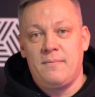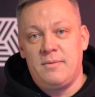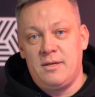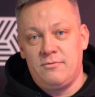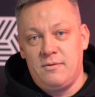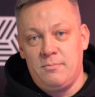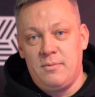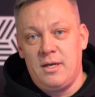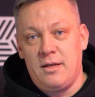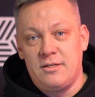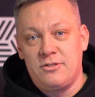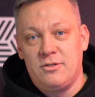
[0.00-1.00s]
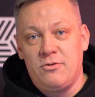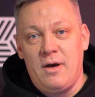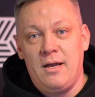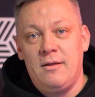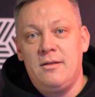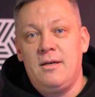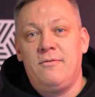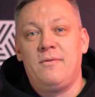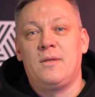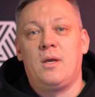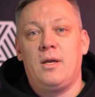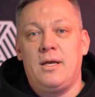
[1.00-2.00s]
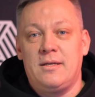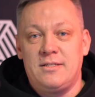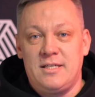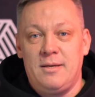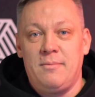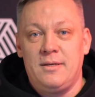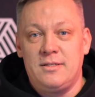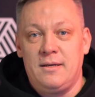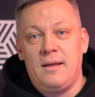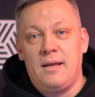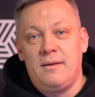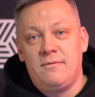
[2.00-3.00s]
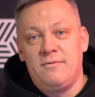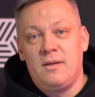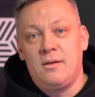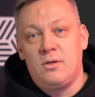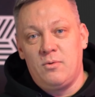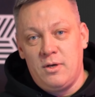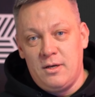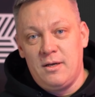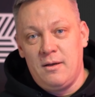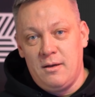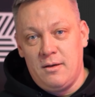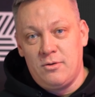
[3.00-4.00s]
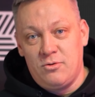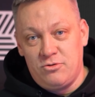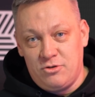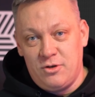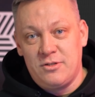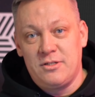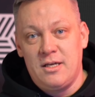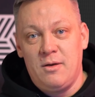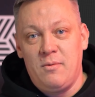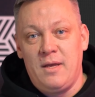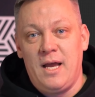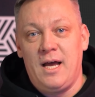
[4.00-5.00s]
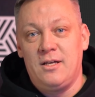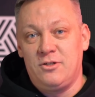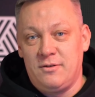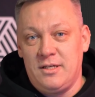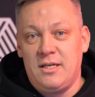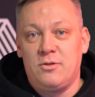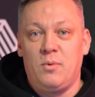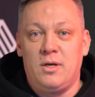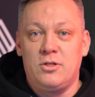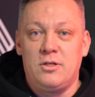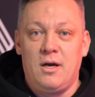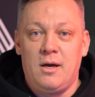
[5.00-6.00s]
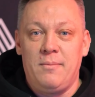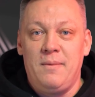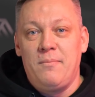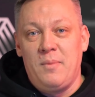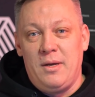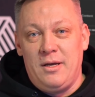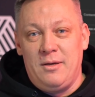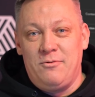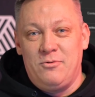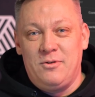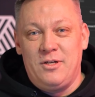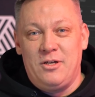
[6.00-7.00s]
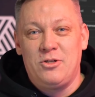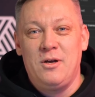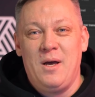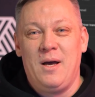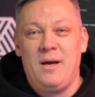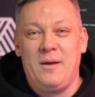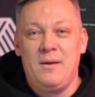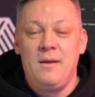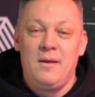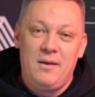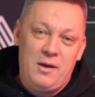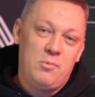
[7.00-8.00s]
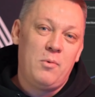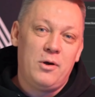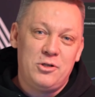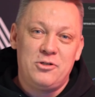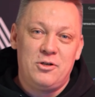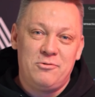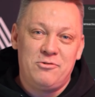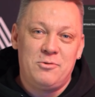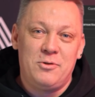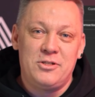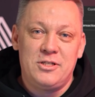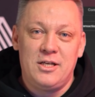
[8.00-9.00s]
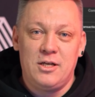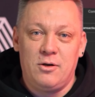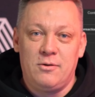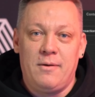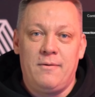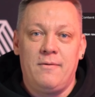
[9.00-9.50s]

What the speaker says: Different playlists attract different audience segments, and very quickly, you start seeing what actually gets watch time, what keeps retention high, and what deserves to be scaled.